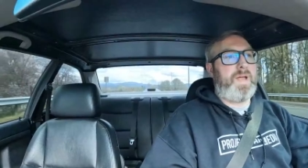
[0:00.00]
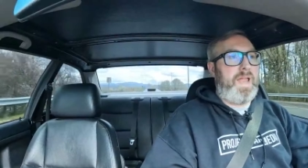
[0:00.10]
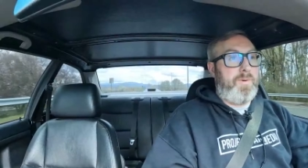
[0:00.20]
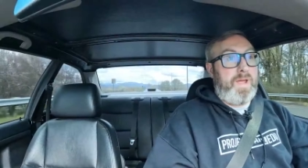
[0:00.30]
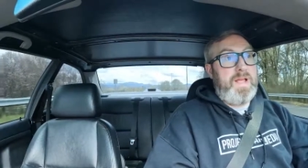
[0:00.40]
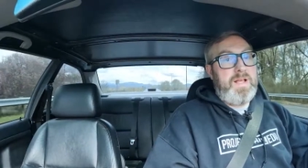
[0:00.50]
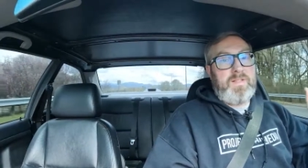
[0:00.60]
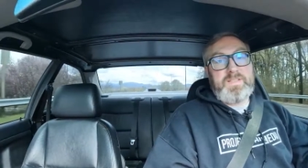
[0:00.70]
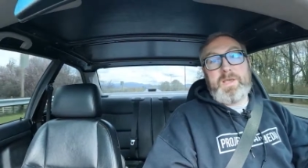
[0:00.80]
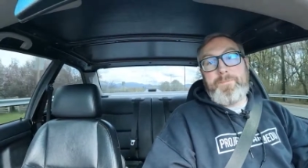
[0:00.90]
But anyway,
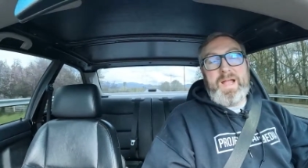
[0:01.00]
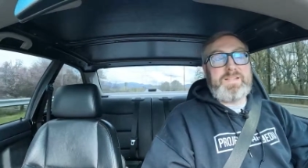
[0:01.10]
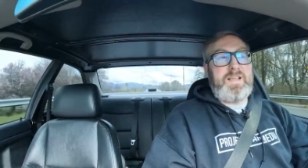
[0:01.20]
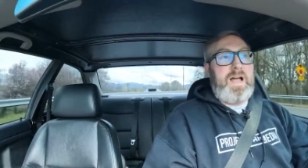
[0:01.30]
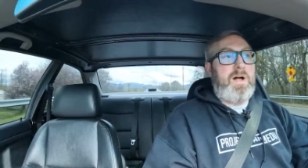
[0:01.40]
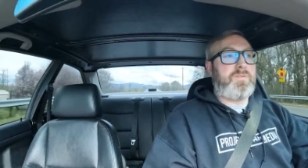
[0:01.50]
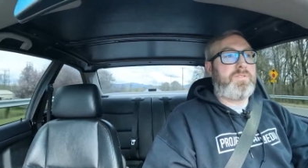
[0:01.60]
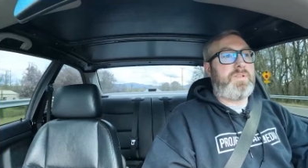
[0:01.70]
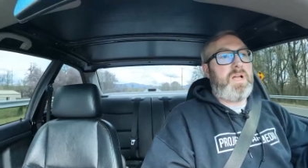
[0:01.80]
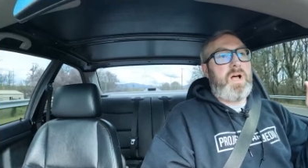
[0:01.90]
let's get back to the
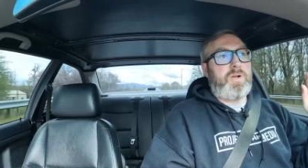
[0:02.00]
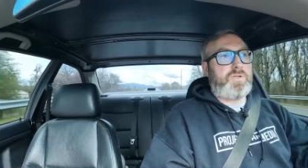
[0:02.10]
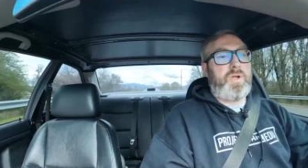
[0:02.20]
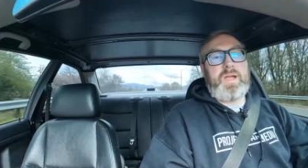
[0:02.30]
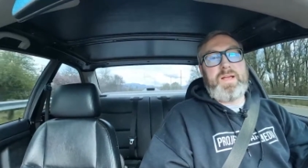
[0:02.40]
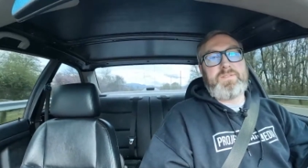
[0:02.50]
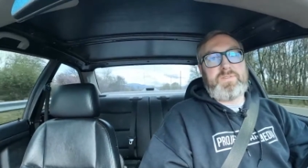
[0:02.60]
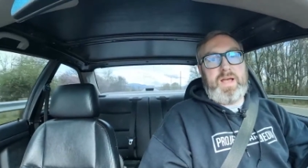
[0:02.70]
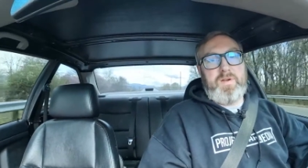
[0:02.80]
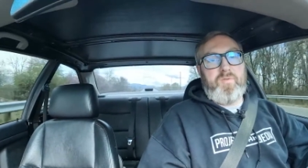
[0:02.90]
house. I'll show you
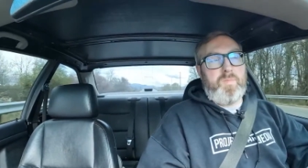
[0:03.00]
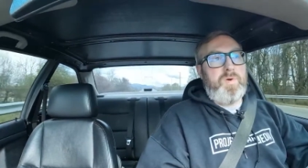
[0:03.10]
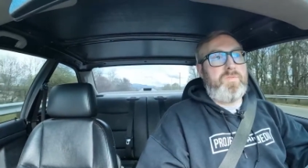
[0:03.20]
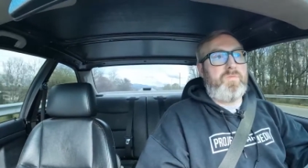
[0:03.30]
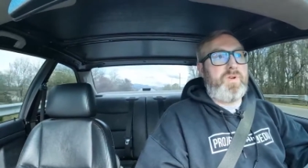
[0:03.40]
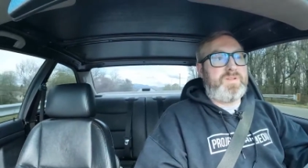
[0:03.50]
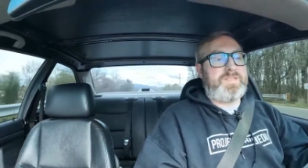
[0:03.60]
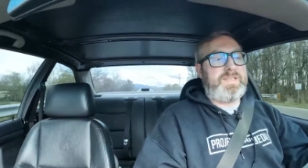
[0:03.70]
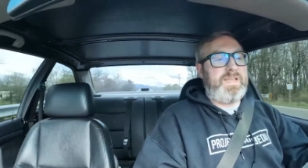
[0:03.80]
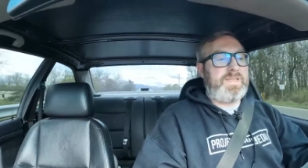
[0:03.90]
guys how to remove the rear
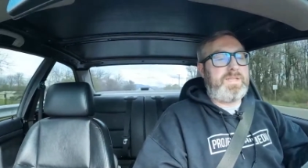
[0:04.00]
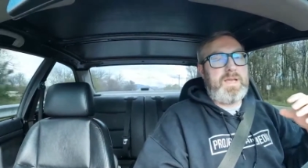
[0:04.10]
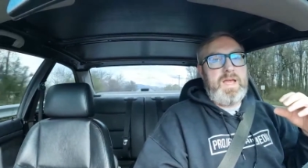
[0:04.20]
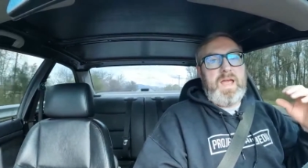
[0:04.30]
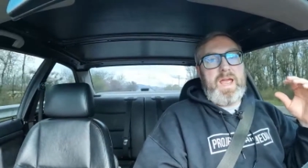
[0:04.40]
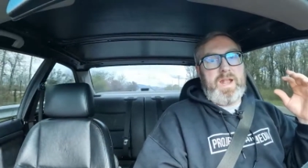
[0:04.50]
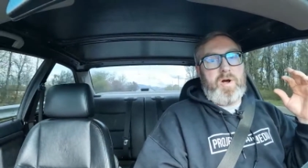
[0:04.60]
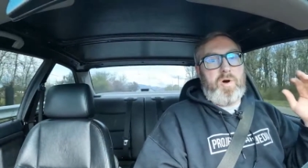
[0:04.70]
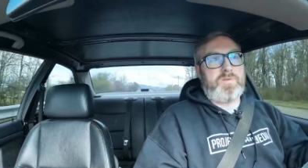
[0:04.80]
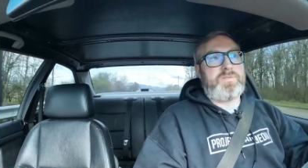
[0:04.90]
seat, and
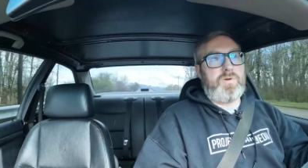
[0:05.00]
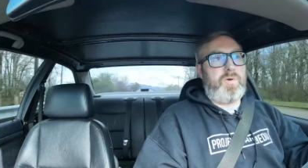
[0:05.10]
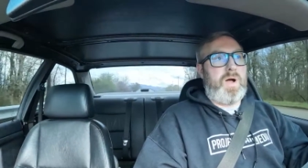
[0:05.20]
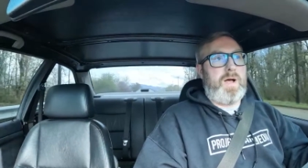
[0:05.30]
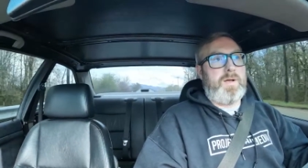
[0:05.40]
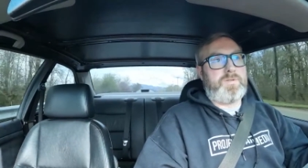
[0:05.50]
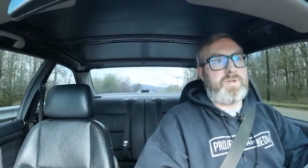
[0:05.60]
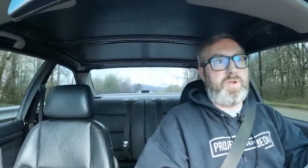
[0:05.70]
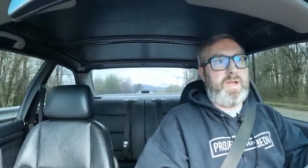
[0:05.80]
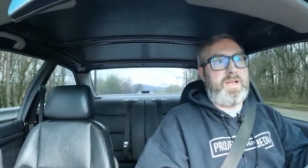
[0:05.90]
I'll also
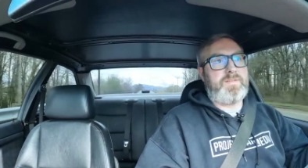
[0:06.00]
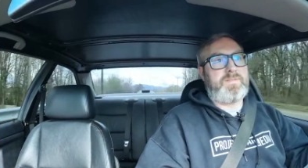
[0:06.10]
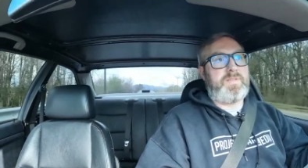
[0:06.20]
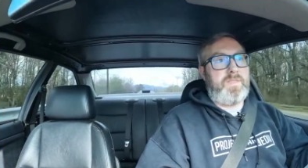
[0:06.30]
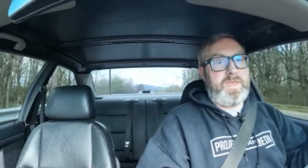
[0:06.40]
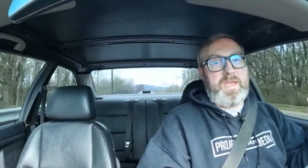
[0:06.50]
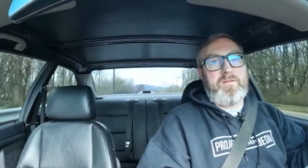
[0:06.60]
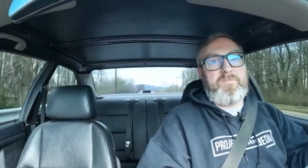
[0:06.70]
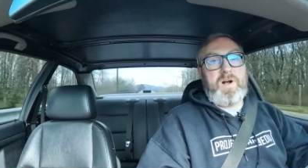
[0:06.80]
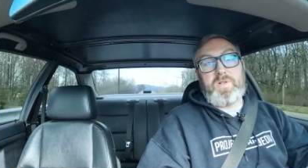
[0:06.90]
show you guys
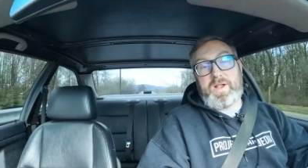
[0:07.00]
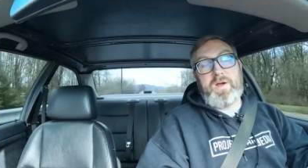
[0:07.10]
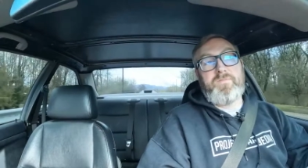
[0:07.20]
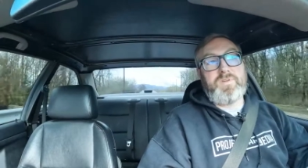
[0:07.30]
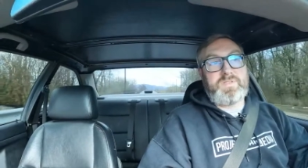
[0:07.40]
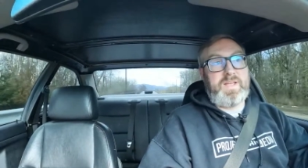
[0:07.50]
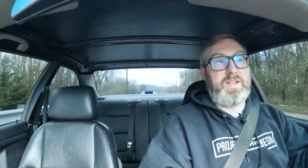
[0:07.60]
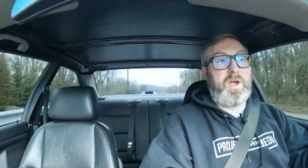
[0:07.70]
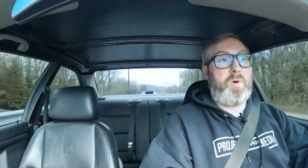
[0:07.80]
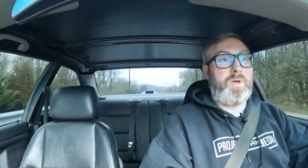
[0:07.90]
the fog light covers and
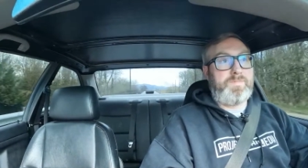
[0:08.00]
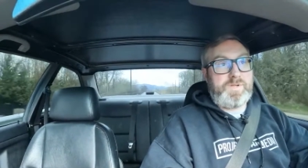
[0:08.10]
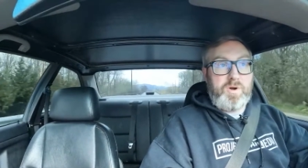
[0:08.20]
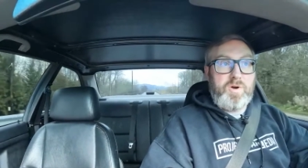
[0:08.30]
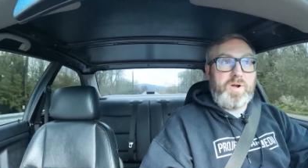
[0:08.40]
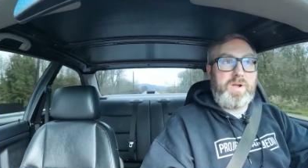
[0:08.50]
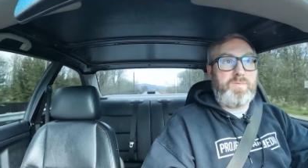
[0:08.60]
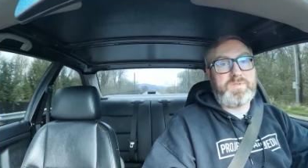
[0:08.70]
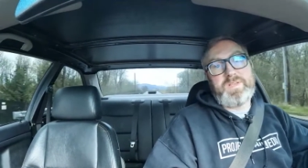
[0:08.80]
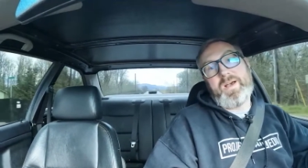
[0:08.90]
the OEM tow hook, and
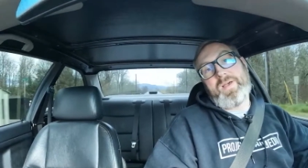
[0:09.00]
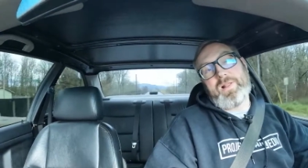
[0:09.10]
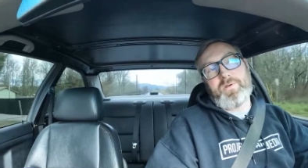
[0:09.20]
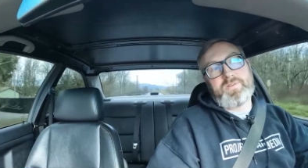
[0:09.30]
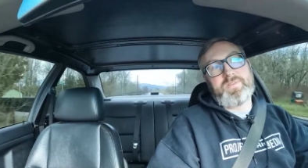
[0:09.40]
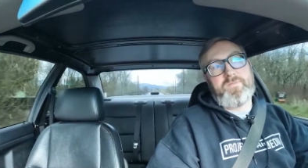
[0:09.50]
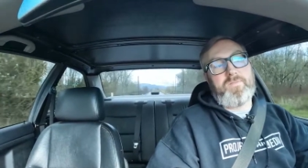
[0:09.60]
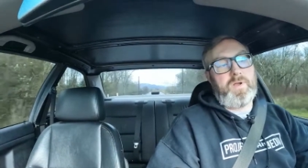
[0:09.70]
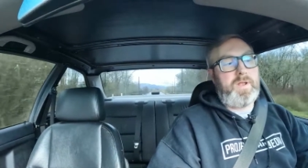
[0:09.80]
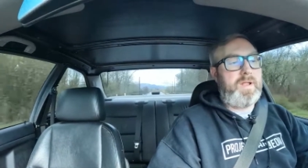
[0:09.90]
we'll see how that looks in the
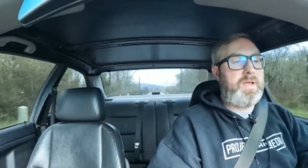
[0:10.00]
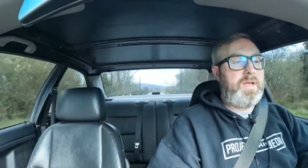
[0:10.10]
front.